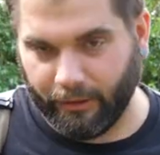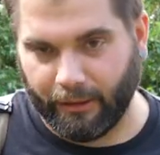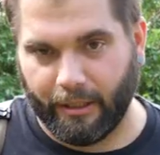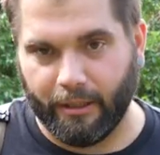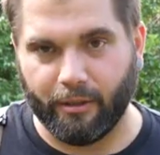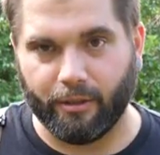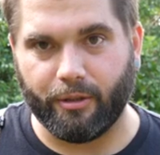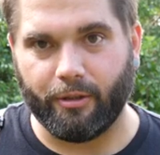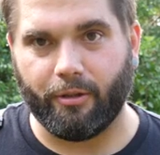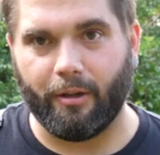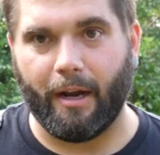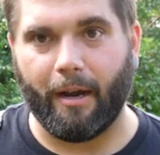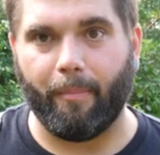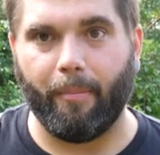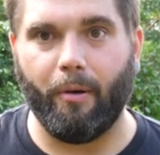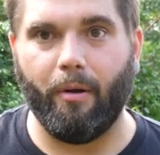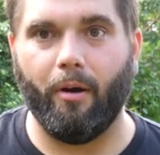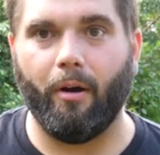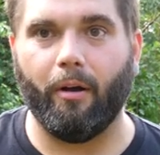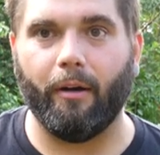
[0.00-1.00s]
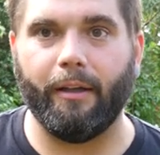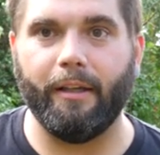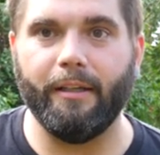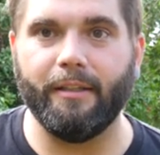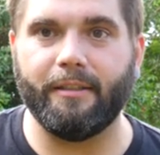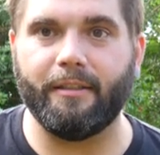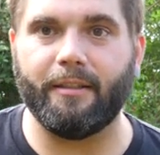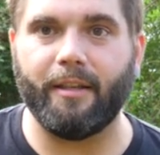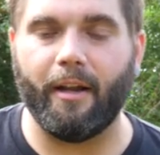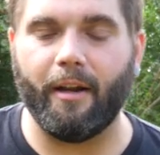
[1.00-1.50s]
gear strap on
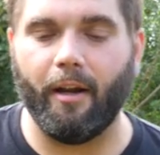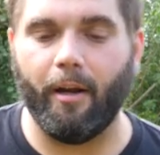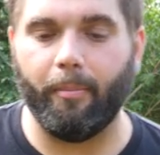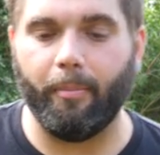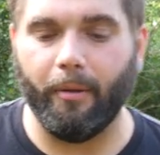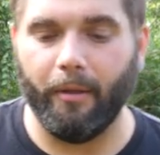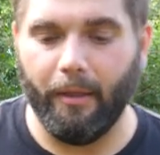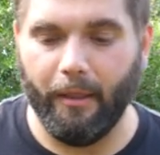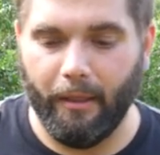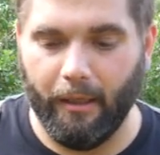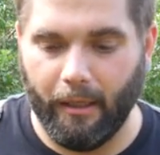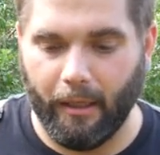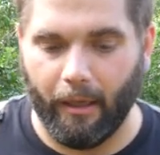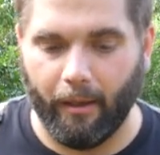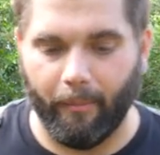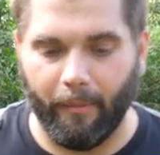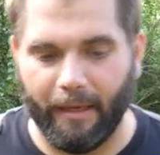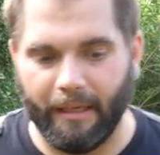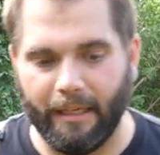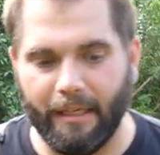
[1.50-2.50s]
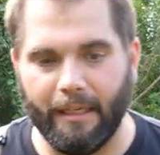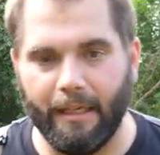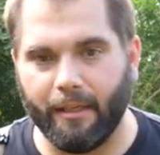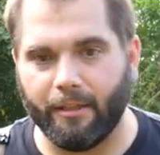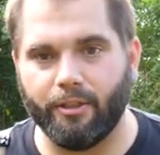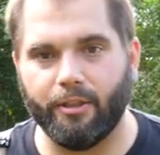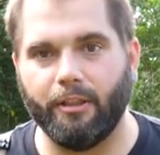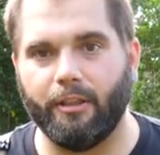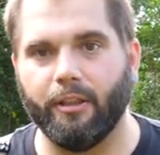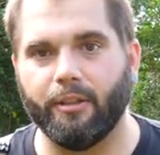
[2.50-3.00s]
his setup um, and he
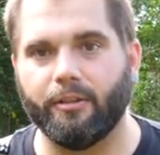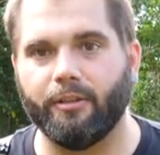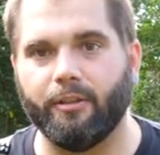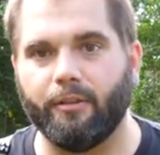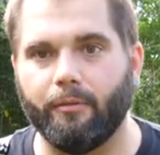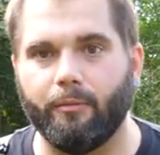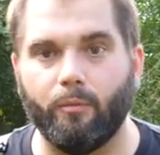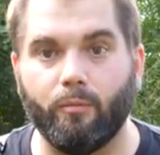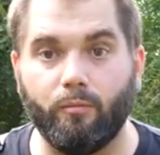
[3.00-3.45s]
actually doesn't